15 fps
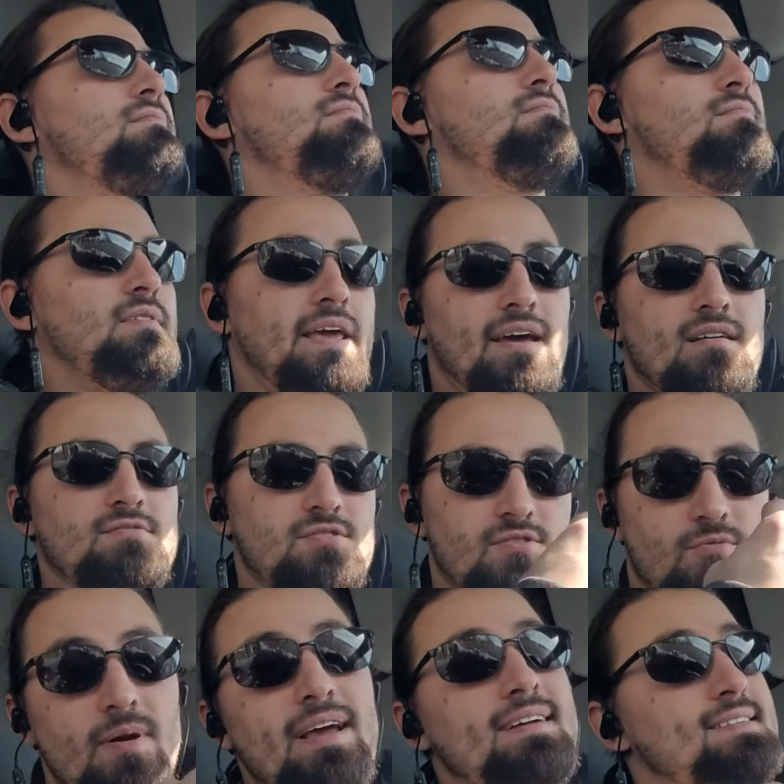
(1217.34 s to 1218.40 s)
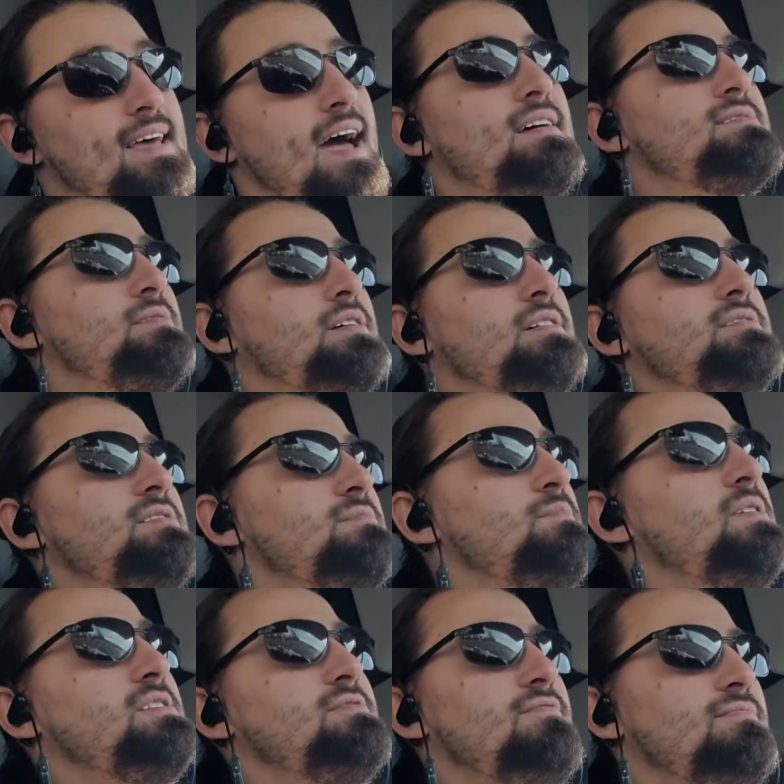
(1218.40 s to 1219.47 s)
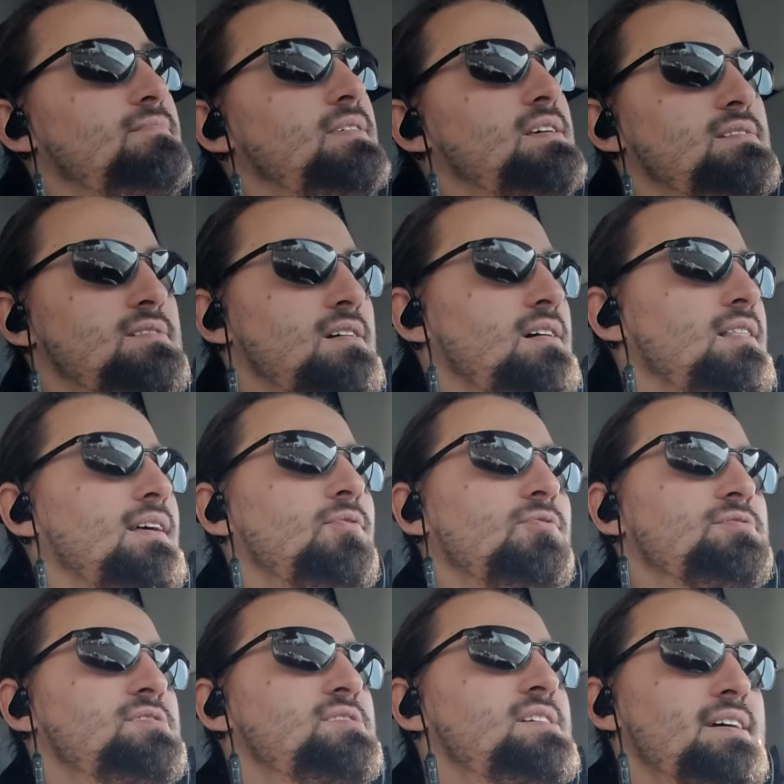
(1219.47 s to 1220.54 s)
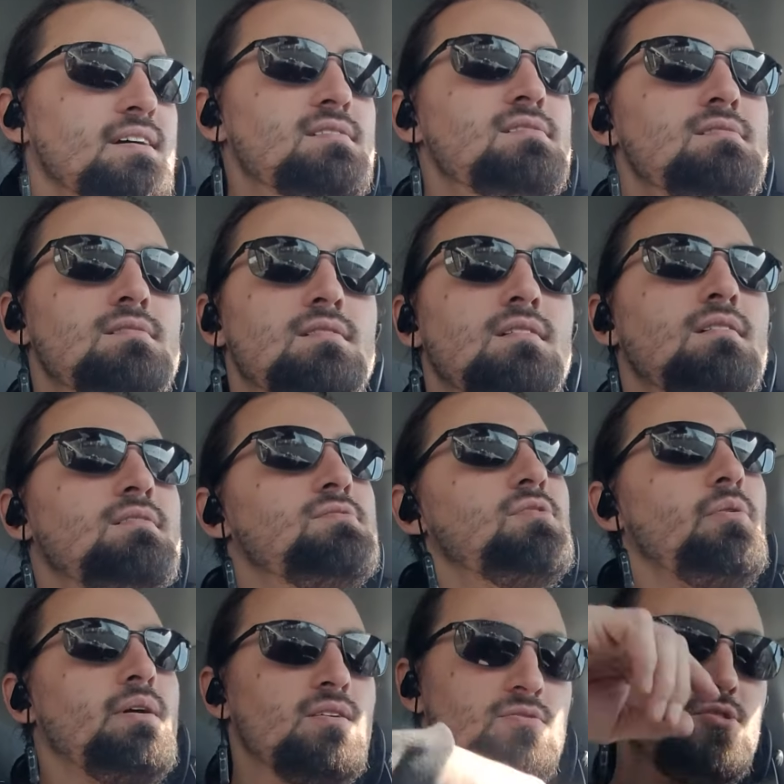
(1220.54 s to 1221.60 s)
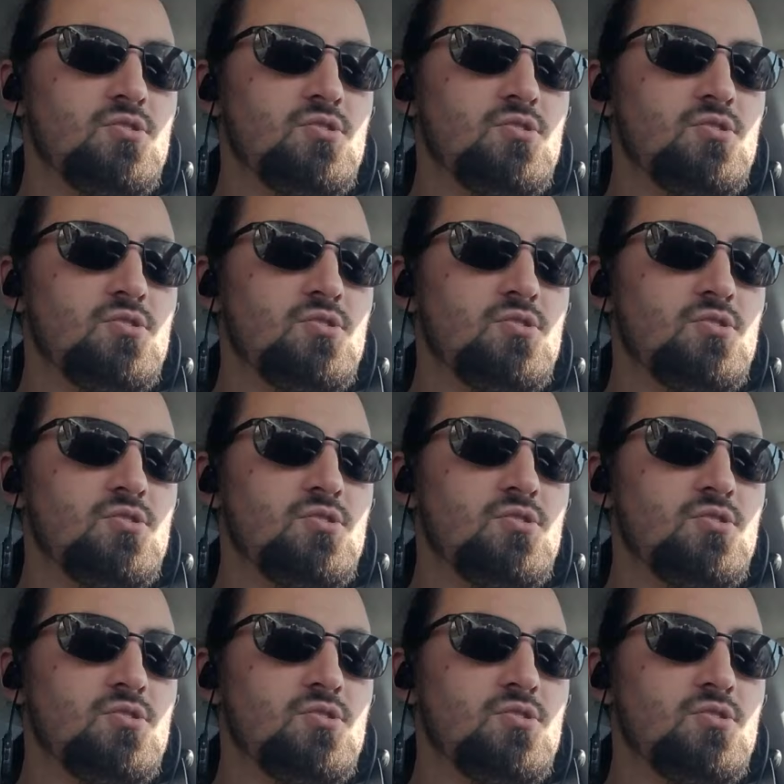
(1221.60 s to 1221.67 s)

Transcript: He has 3 attacks because he's level 6, so he used 2